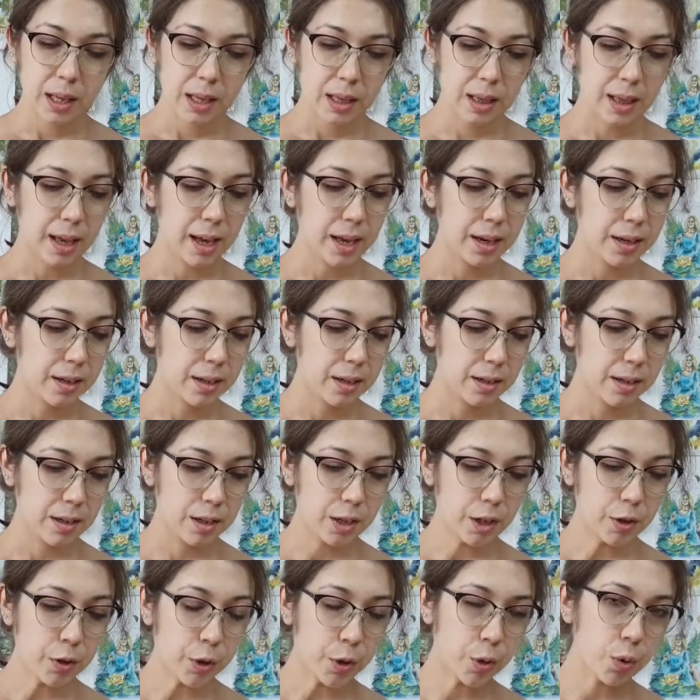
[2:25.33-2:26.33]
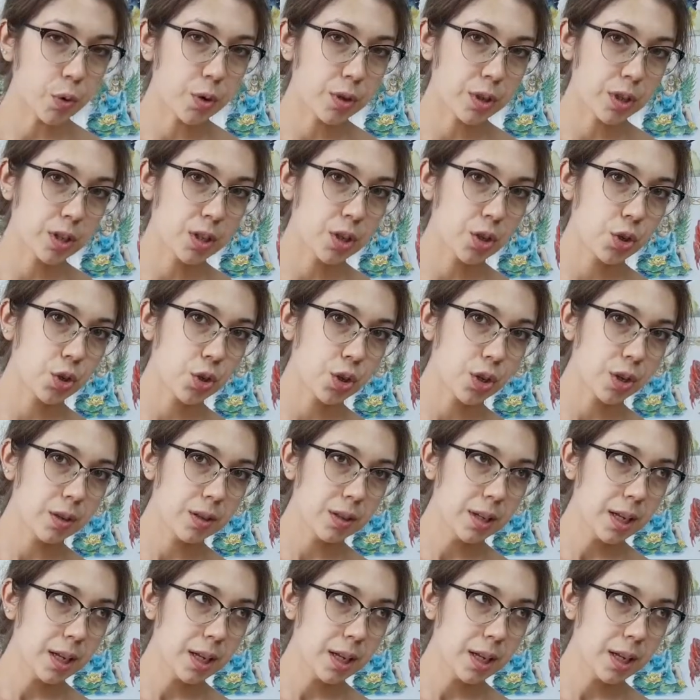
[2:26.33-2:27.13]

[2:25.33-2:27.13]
then record additional